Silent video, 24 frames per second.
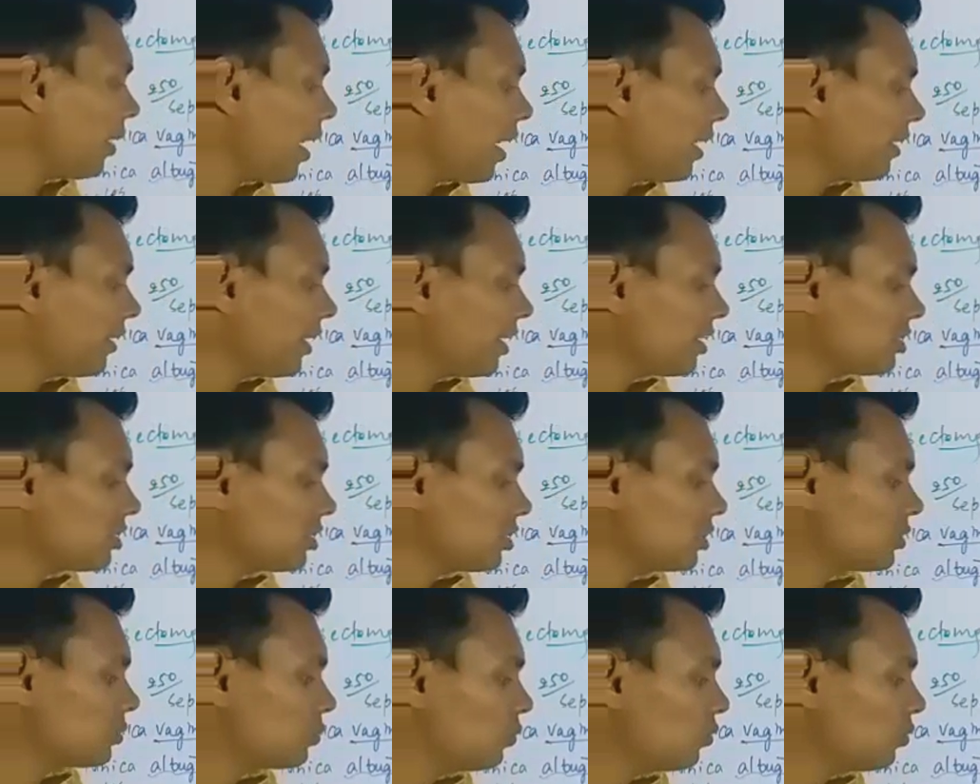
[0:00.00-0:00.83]
and
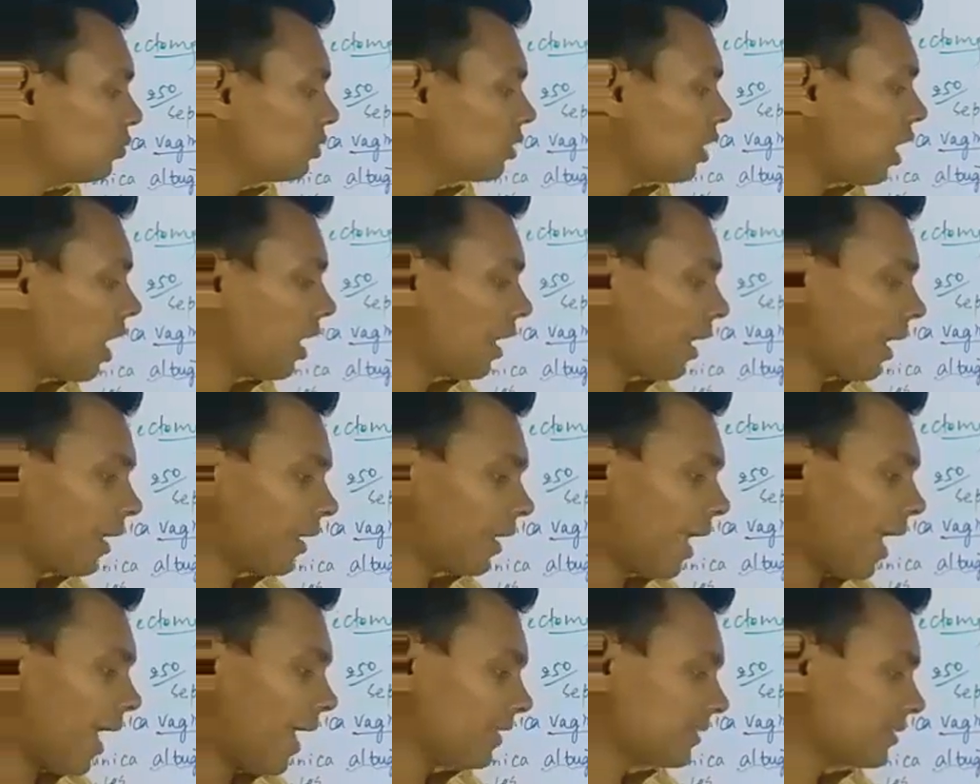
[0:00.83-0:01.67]
testis both are
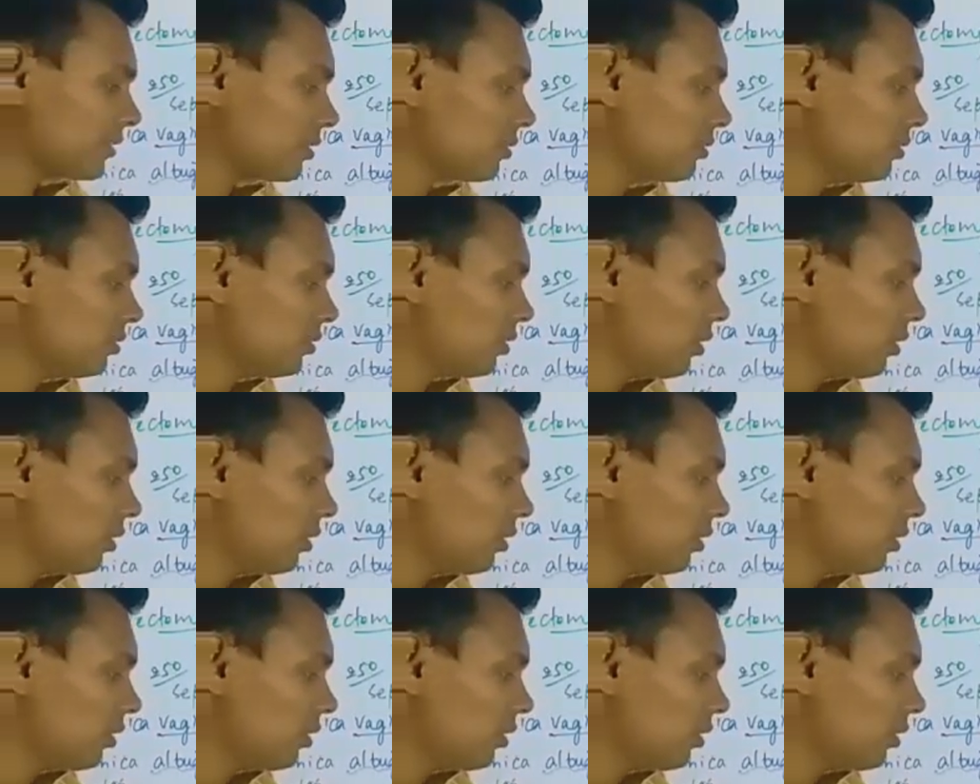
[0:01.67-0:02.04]
attached